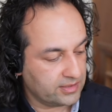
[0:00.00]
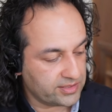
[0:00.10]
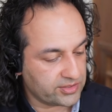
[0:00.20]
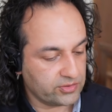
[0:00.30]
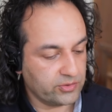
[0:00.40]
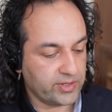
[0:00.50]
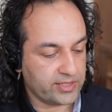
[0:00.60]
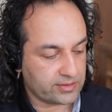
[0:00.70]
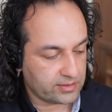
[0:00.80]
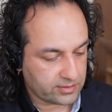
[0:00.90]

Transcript: Let's do the rest.